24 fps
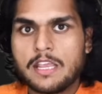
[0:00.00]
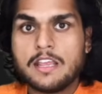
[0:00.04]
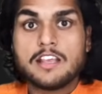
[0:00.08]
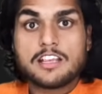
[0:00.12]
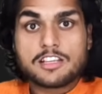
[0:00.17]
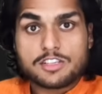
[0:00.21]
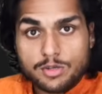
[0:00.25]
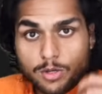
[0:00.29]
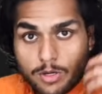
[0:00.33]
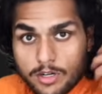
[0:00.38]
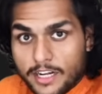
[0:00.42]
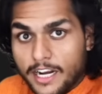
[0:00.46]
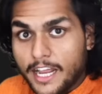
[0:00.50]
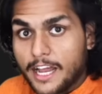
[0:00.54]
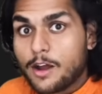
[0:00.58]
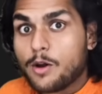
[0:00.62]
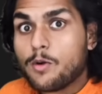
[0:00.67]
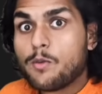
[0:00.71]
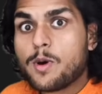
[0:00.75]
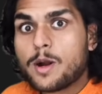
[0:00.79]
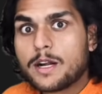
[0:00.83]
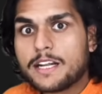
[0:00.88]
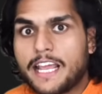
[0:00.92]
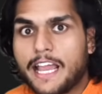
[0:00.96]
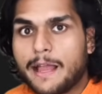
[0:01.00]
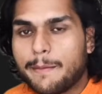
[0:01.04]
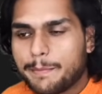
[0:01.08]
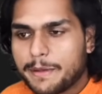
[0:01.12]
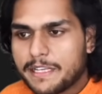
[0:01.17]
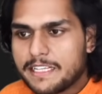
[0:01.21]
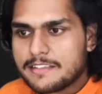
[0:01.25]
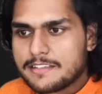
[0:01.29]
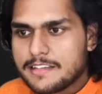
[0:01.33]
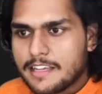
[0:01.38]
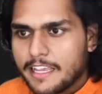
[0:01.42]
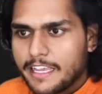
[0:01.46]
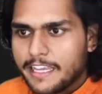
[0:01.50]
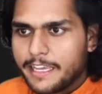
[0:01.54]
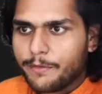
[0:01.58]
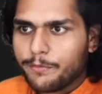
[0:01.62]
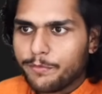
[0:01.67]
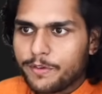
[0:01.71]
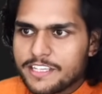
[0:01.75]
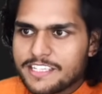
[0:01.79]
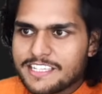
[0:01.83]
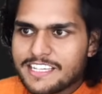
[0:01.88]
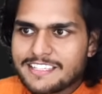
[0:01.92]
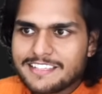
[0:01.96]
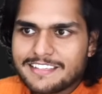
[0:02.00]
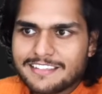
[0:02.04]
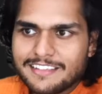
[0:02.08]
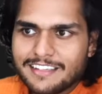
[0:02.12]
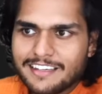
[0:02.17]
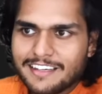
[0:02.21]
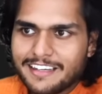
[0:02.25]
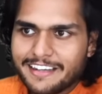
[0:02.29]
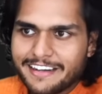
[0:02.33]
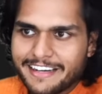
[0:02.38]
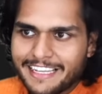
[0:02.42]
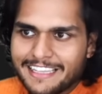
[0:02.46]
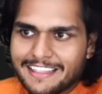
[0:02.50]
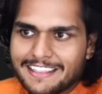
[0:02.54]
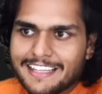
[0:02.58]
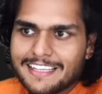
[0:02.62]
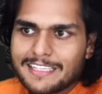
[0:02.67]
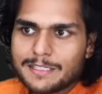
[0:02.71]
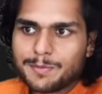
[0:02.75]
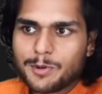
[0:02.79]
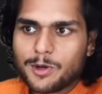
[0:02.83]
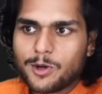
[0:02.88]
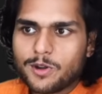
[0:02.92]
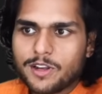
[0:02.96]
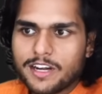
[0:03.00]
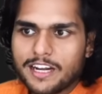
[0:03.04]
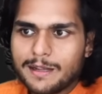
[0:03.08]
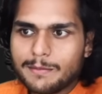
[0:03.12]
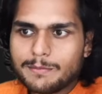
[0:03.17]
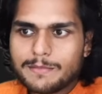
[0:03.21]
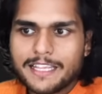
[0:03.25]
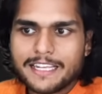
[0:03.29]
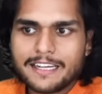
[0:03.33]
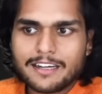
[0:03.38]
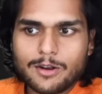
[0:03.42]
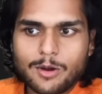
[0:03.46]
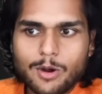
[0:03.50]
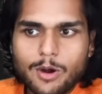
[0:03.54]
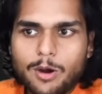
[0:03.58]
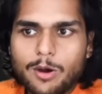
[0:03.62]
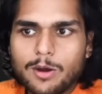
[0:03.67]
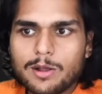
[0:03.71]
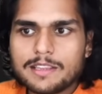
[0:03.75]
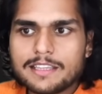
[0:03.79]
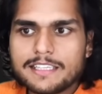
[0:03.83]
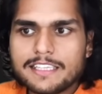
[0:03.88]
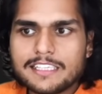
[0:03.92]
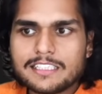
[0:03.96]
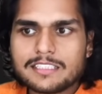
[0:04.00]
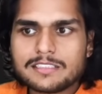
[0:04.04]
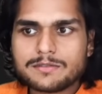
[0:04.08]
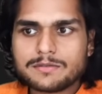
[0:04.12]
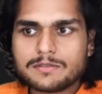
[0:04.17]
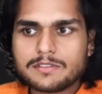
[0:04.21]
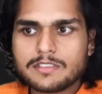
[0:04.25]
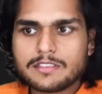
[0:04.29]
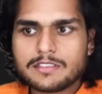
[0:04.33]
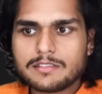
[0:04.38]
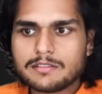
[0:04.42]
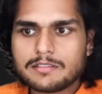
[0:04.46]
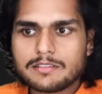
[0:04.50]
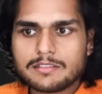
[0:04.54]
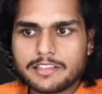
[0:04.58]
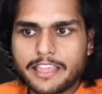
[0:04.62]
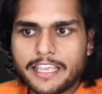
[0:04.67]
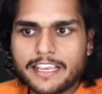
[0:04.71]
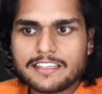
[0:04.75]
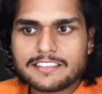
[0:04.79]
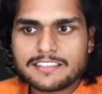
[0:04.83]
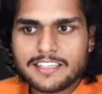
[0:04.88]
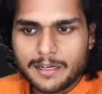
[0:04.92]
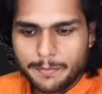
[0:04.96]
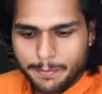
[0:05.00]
So now what happens if we just run this program, then all these things are